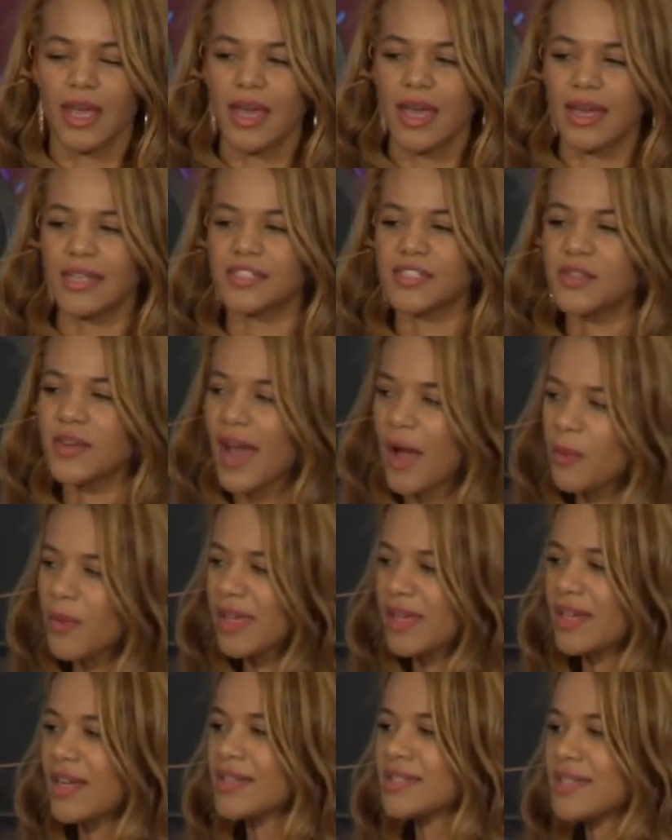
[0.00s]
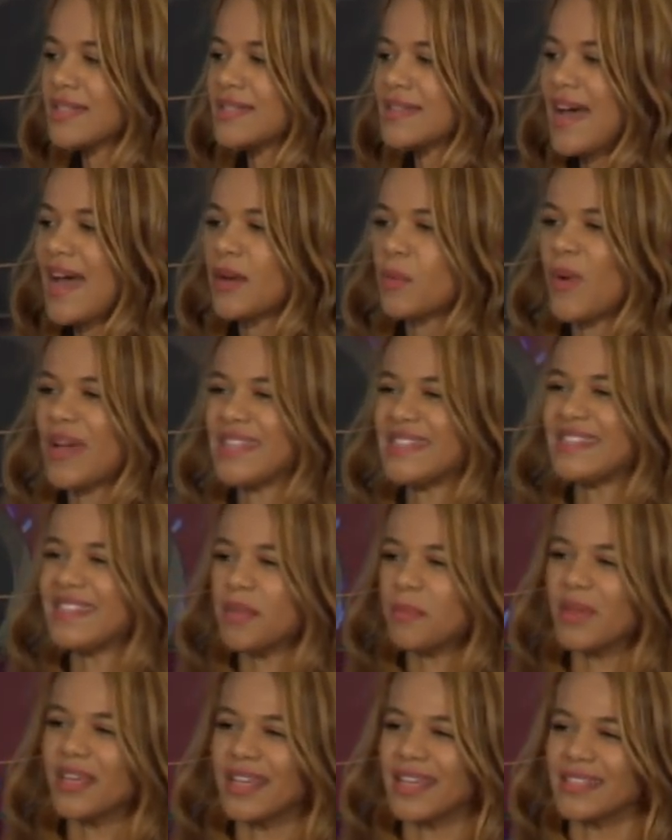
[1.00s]
And so now we can understand why
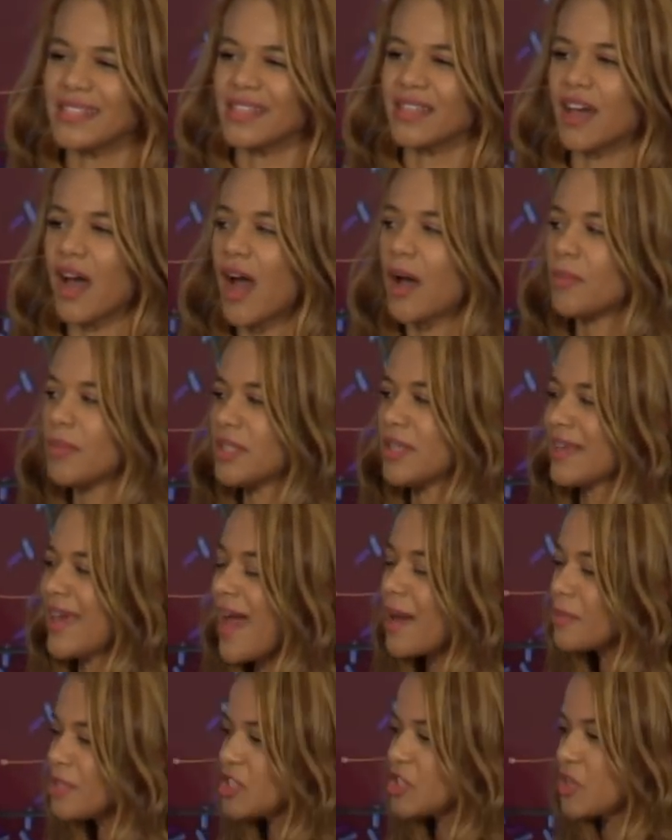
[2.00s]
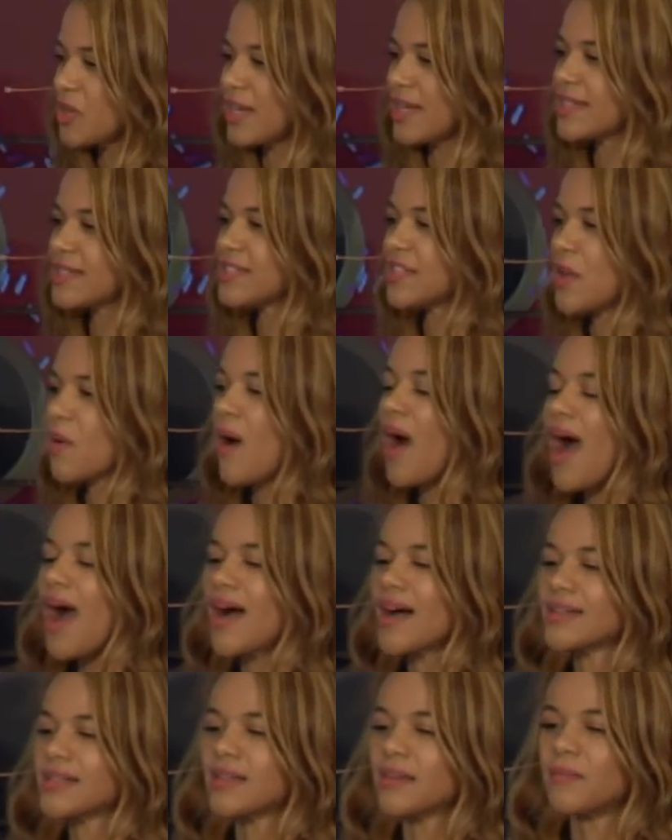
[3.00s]
simulating chemistry is so
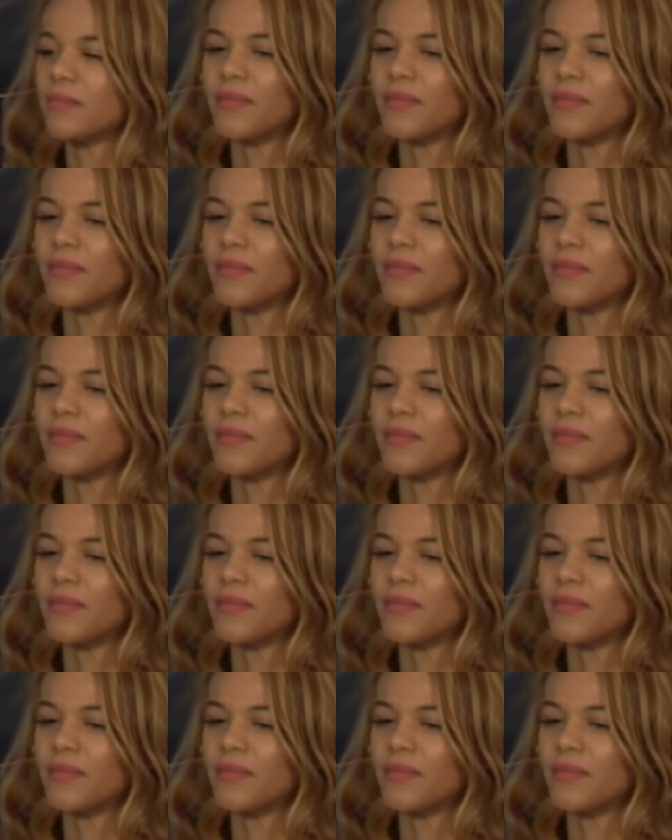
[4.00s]
hard.